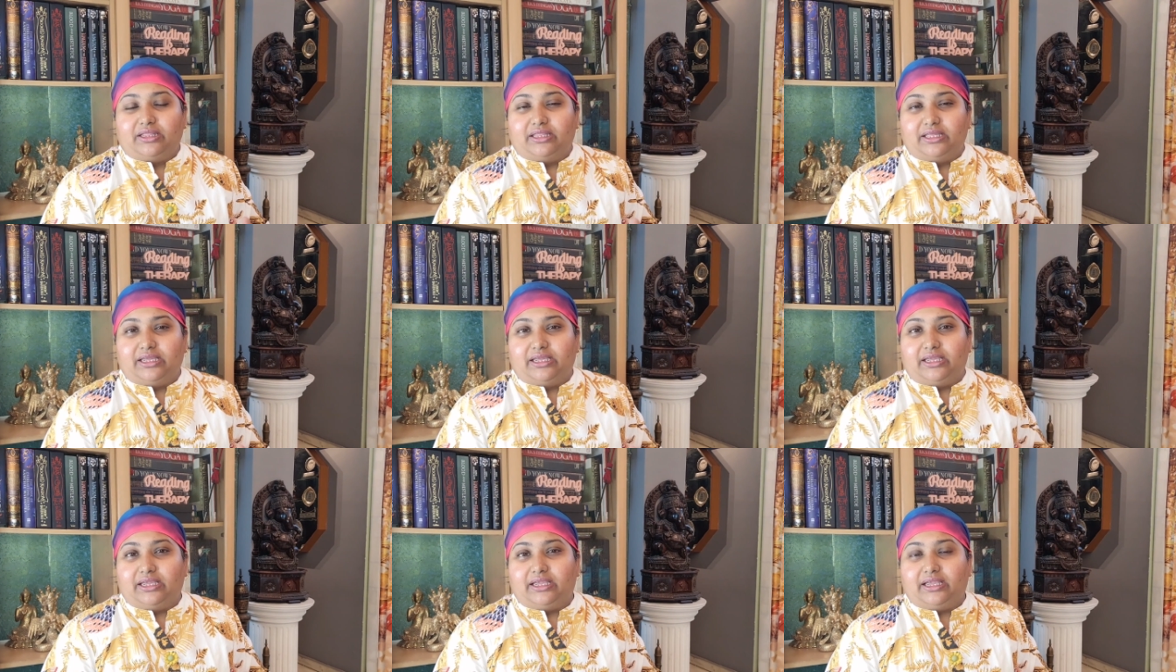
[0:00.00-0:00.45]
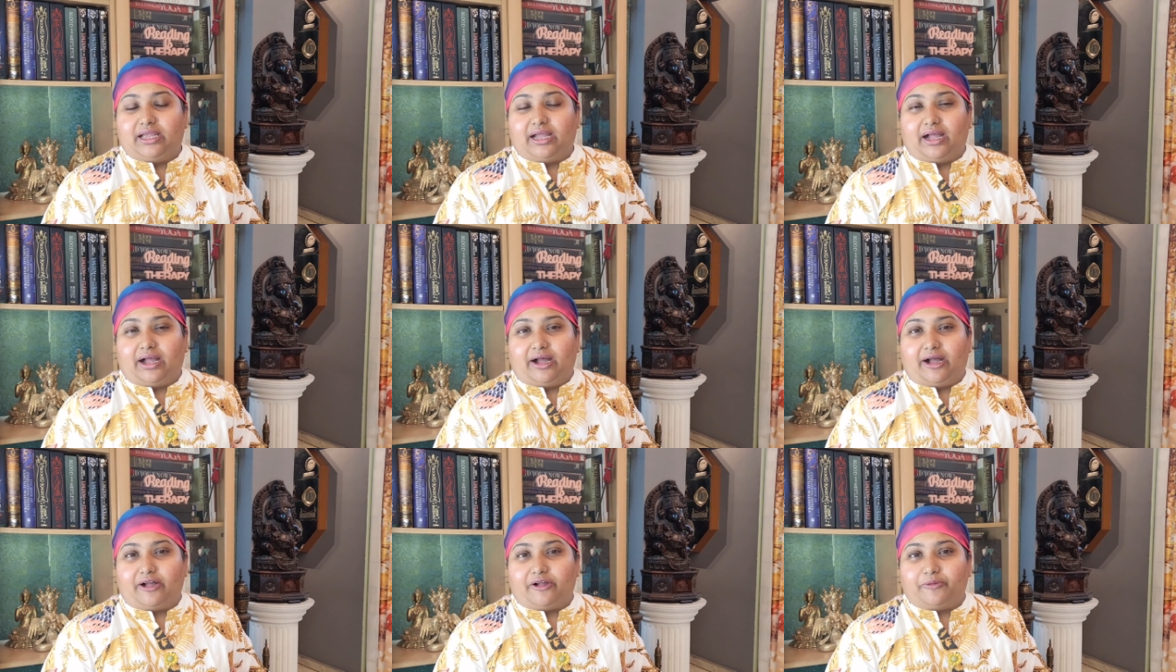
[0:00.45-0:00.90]
the
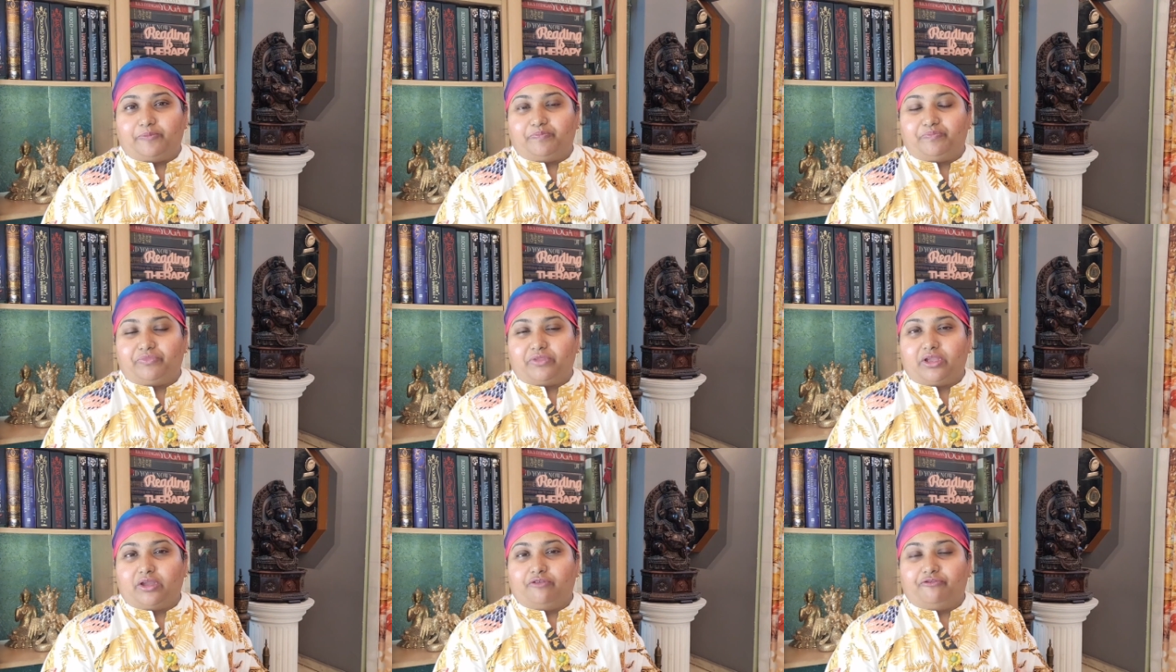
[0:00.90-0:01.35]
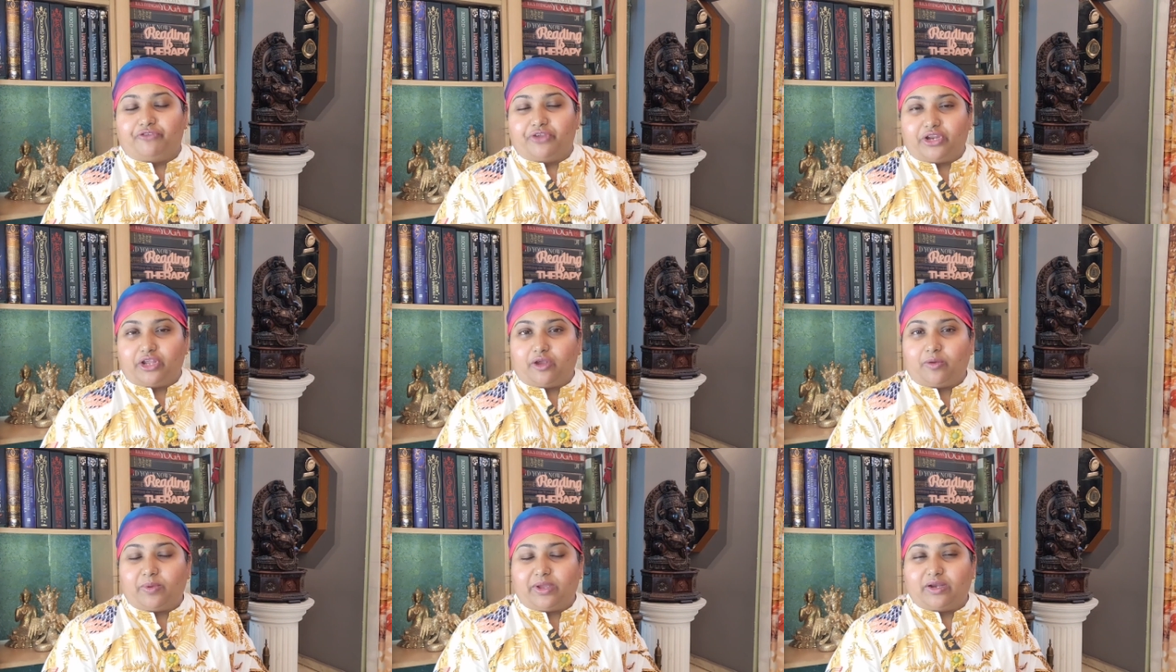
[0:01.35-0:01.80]

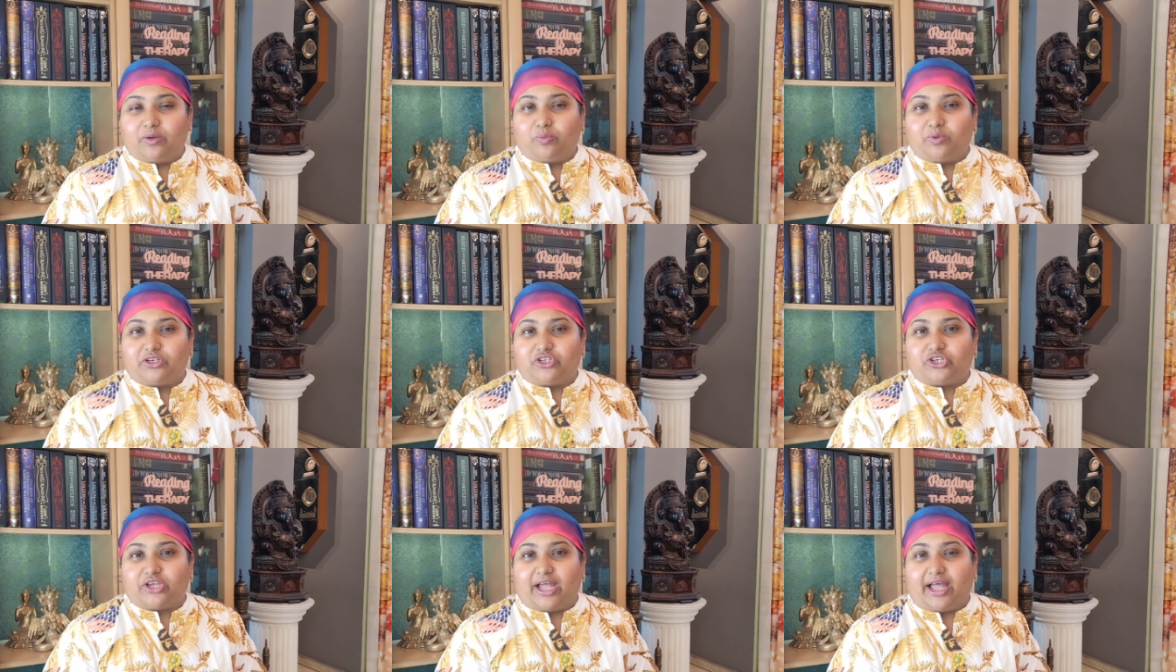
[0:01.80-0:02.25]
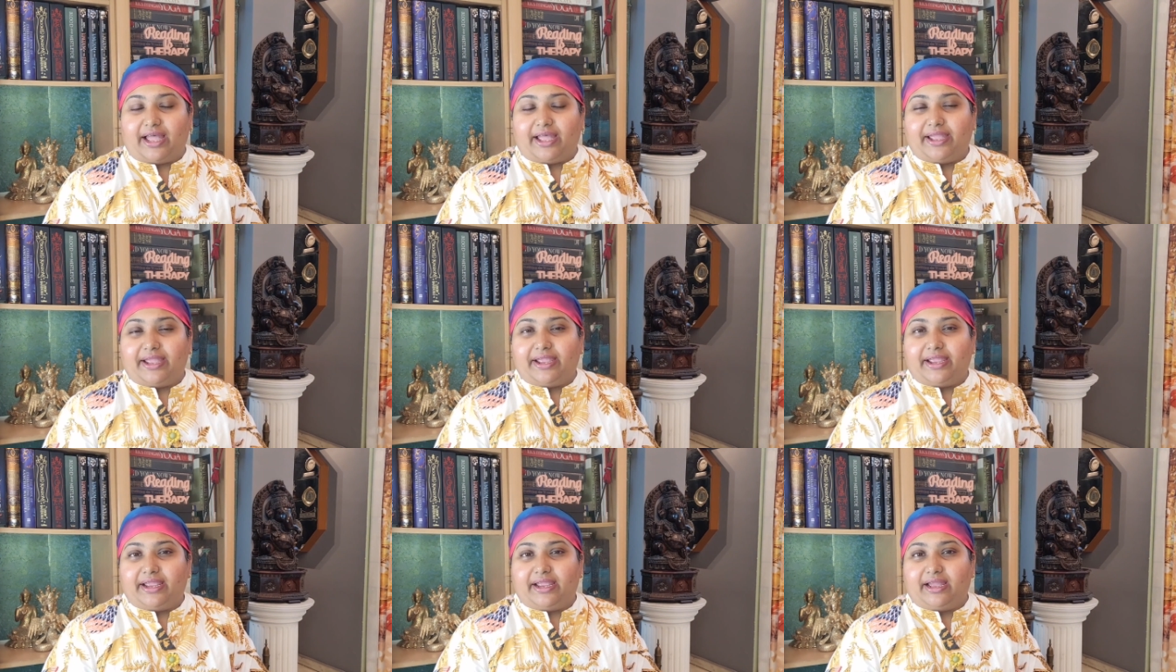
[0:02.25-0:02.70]
video in which
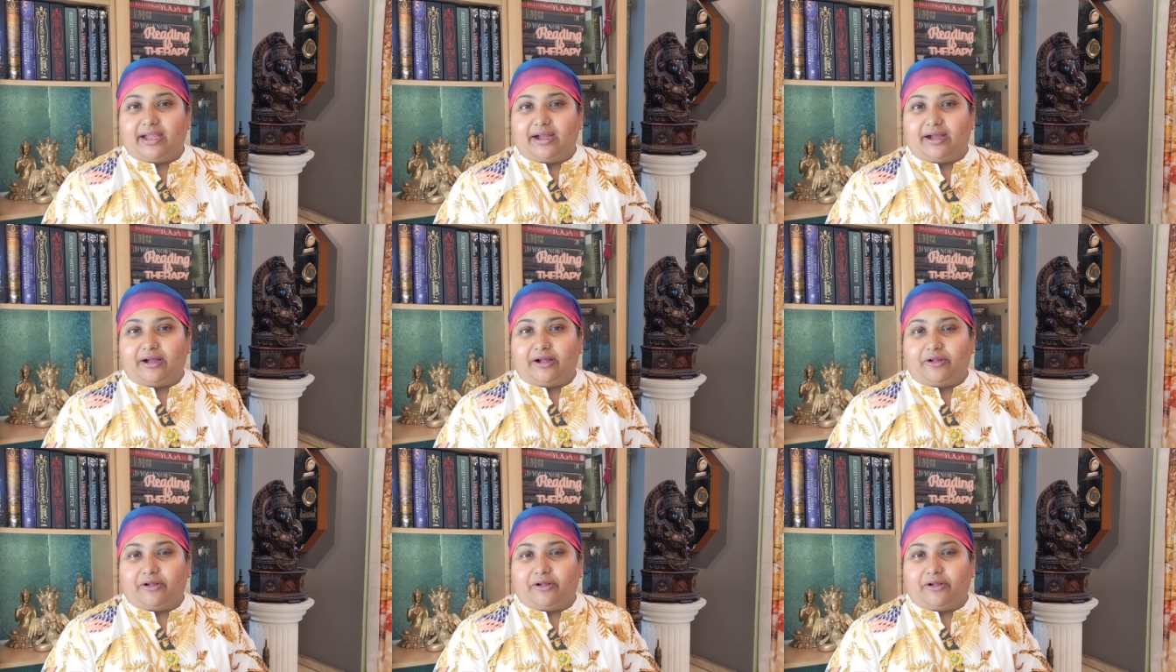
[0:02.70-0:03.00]
I